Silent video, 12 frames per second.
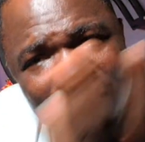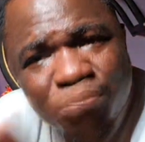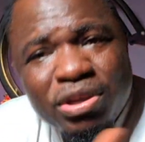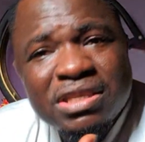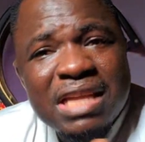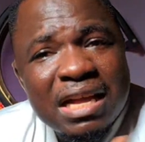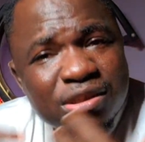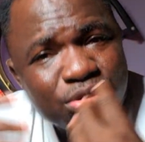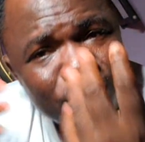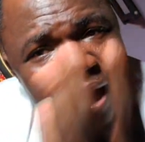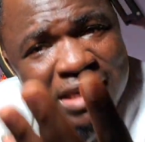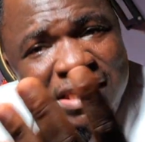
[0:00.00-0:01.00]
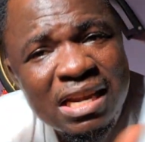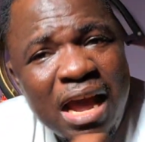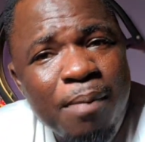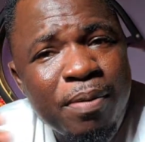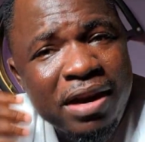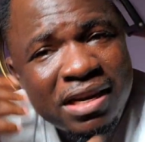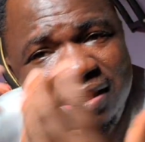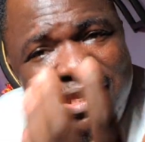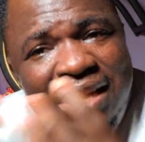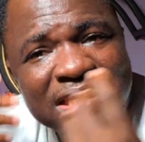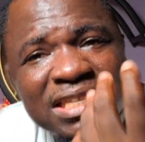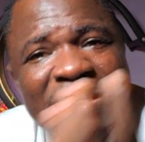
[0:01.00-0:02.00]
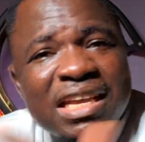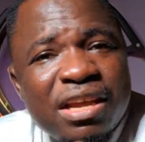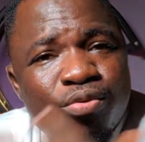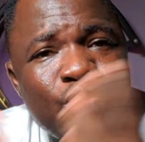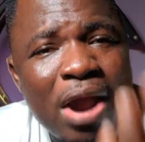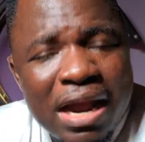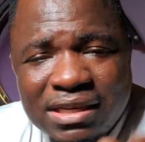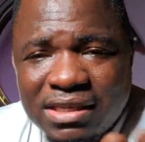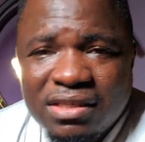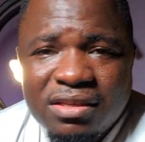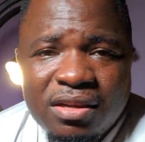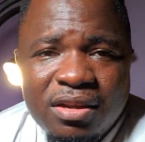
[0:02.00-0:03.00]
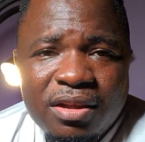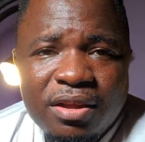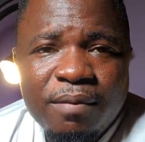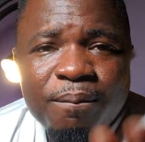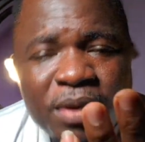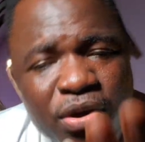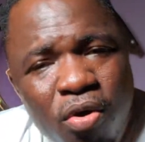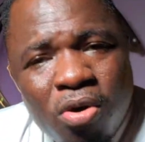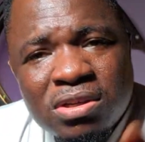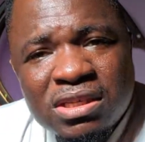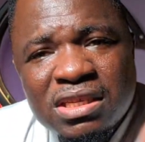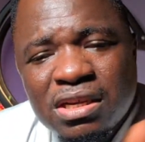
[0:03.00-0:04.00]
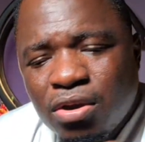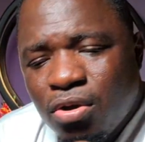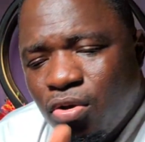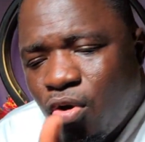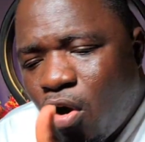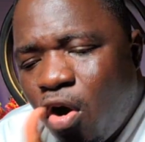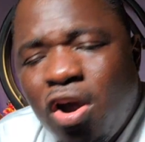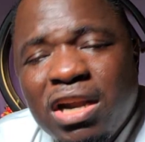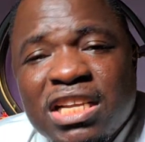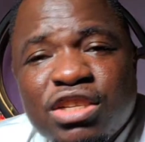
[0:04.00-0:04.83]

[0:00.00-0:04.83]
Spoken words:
we start rising up and start thinking wide, because all